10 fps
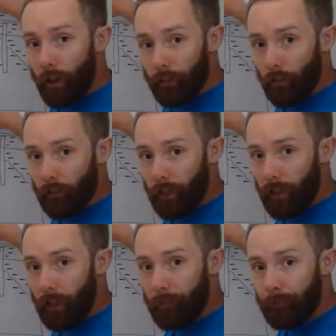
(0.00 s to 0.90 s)
light onto
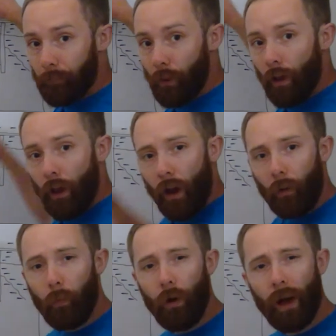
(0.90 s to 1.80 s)
here,
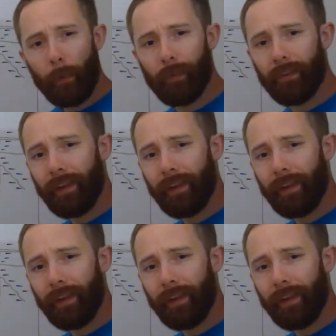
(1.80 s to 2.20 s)
and what happens